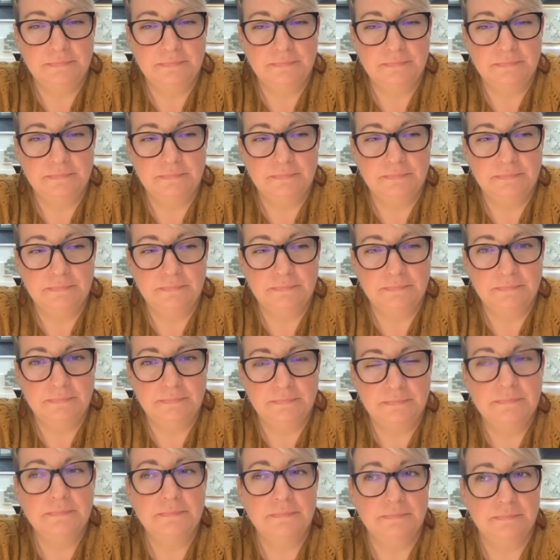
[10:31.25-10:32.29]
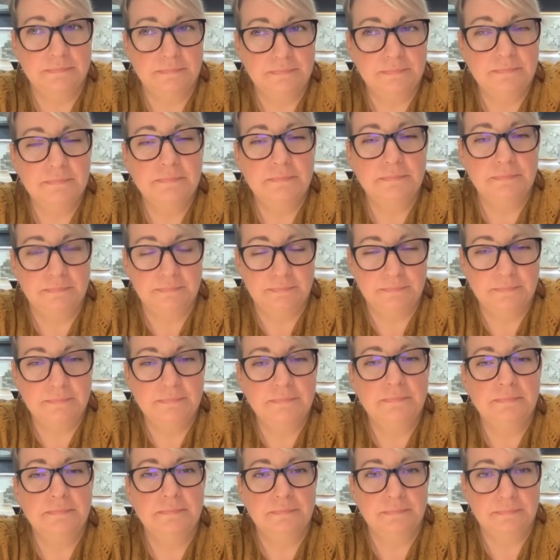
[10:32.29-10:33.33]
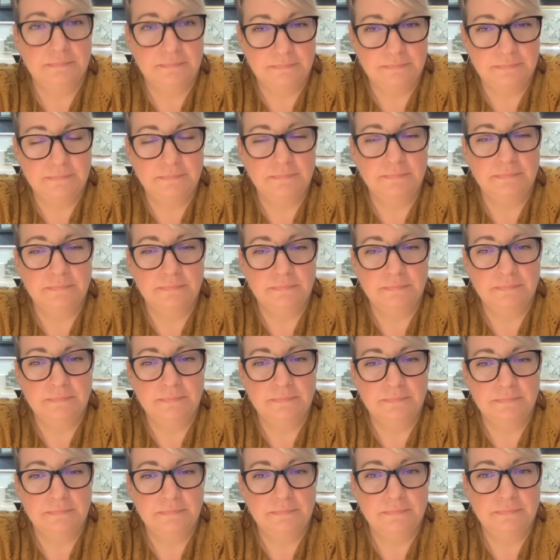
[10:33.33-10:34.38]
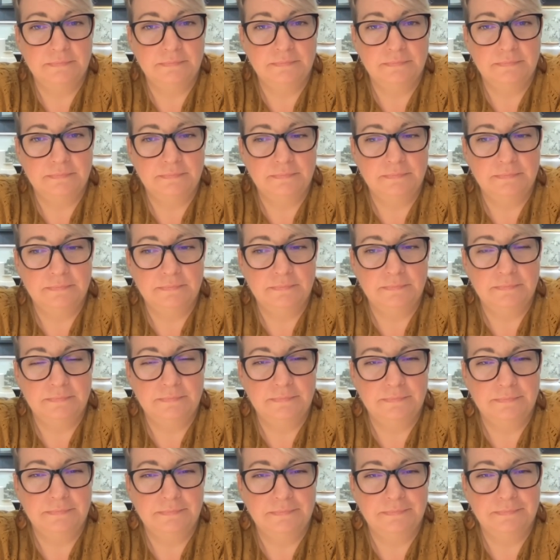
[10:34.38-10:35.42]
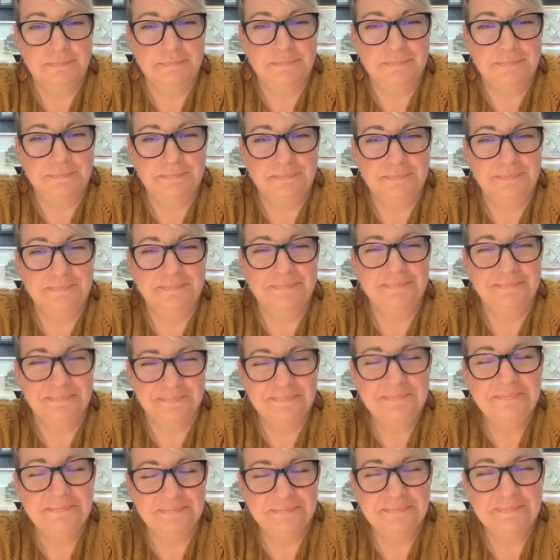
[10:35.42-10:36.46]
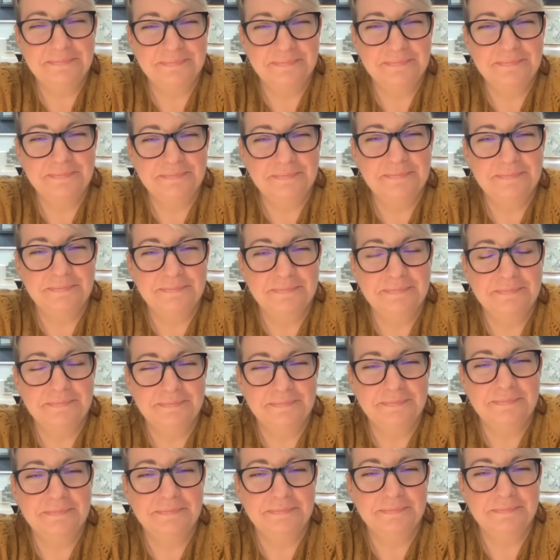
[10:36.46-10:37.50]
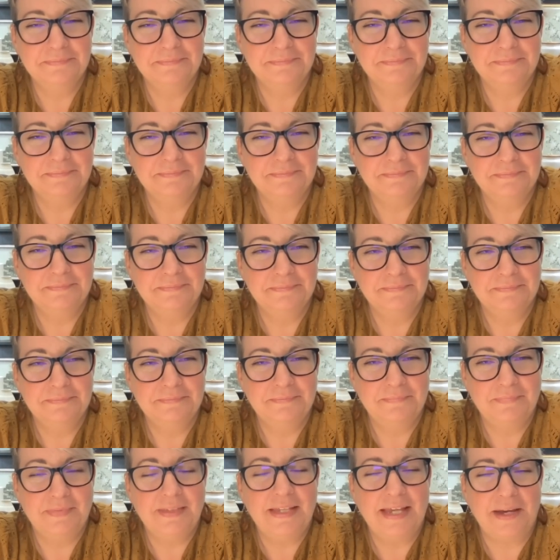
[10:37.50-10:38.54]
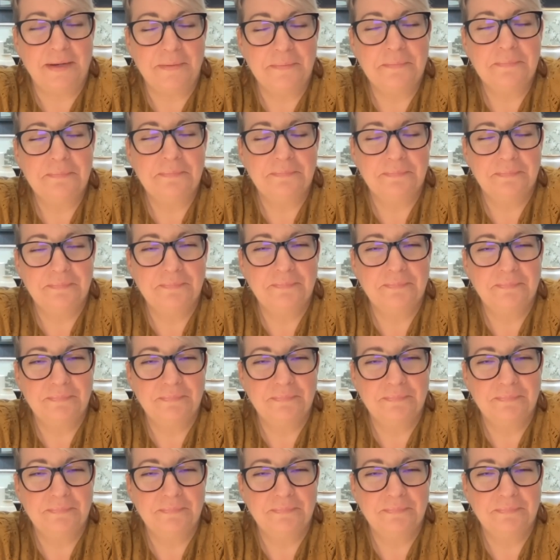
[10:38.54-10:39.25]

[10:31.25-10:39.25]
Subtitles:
No words are spoken by the person on screen.